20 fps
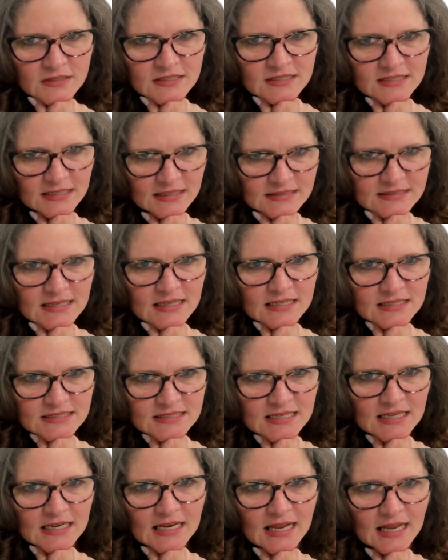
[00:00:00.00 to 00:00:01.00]
6 out of
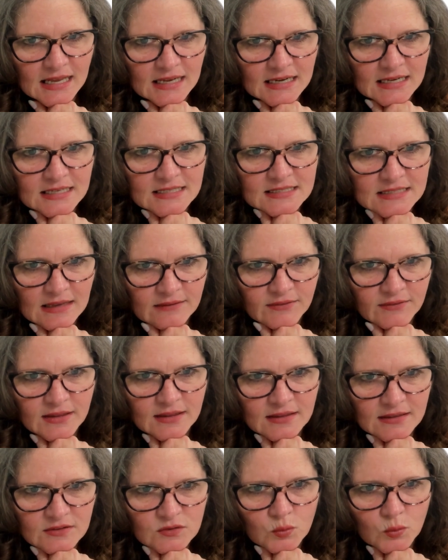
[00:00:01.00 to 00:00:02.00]
10 addicts have
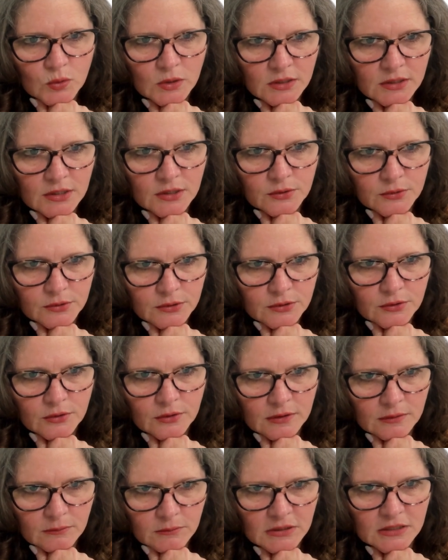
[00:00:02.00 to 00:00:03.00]
at least one
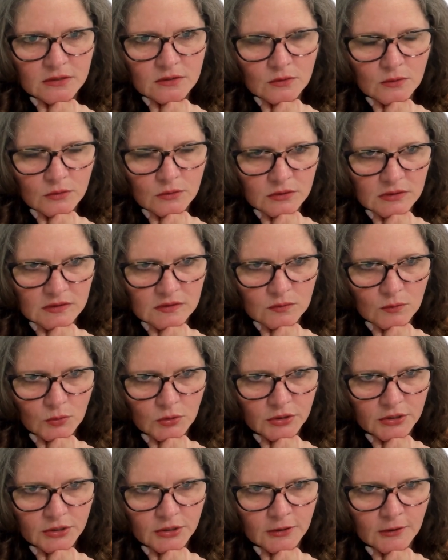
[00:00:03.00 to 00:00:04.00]
co-occurring mental
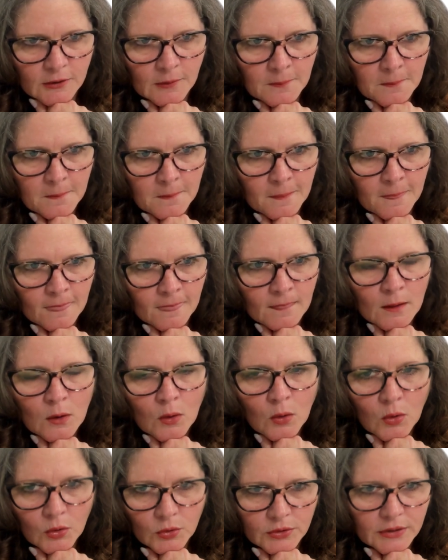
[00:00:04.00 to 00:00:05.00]
disorder.
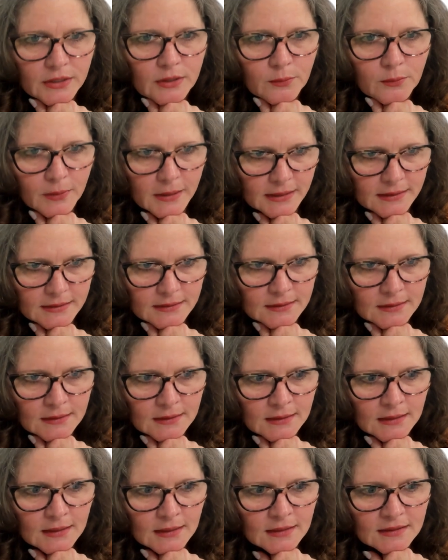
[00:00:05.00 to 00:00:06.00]
Holy crud.
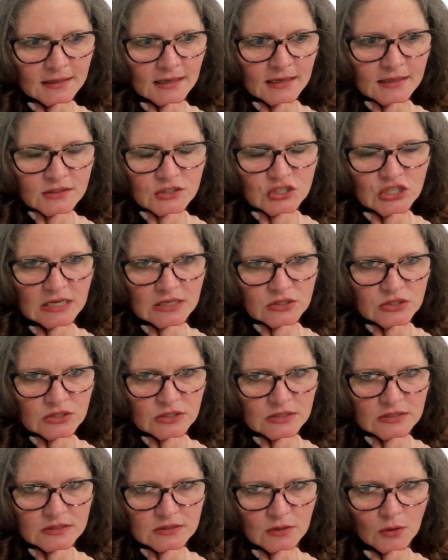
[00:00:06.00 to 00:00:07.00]
That
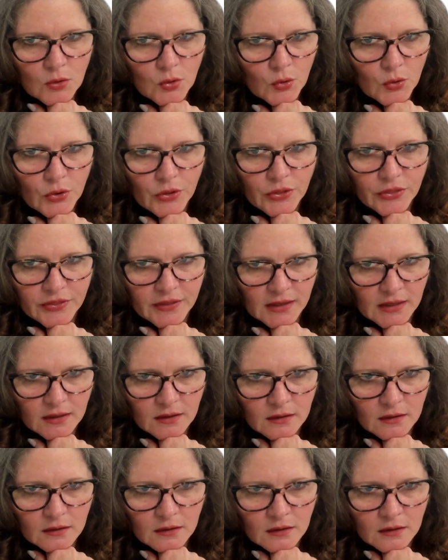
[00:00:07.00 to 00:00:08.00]
changes the whole
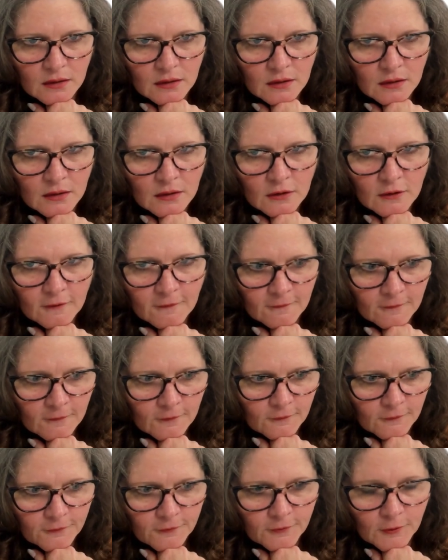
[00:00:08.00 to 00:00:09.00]
thing
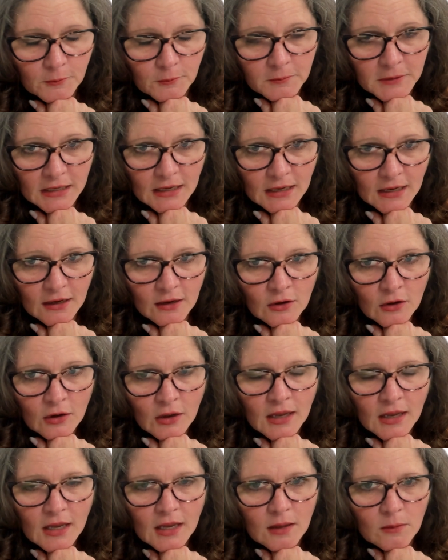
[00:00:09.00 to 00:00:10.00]
for me
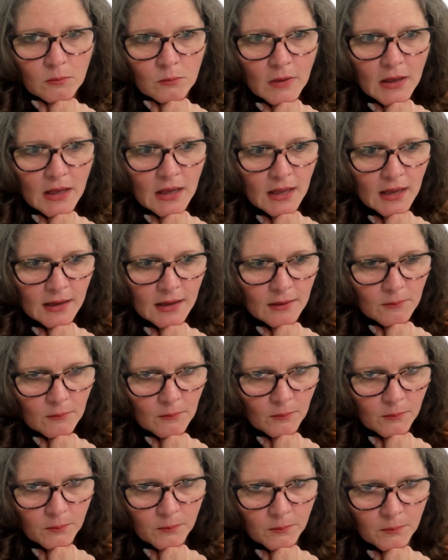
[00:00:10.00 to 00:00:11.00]
in my
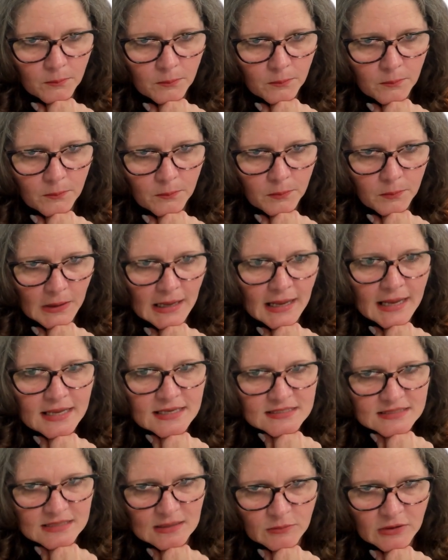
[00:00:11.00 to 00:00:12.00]

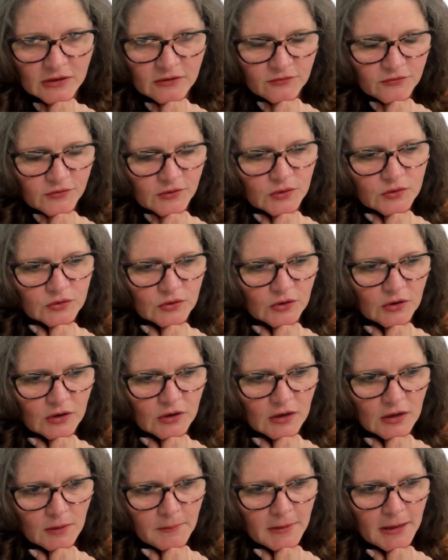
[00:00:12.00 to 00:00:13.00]
bias and my
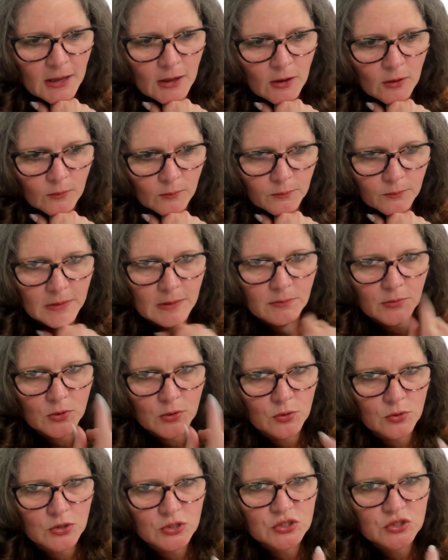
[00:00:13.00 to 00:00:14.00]
filter about people
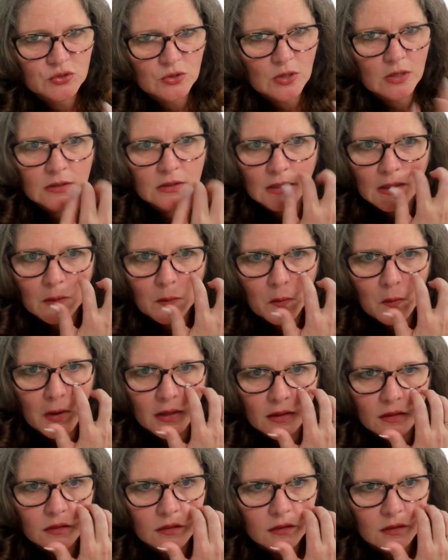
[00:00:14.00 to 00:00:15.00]
who are struggling
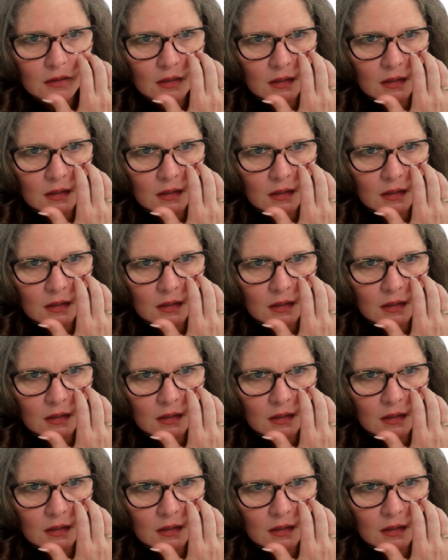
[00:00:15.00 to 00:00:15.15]
with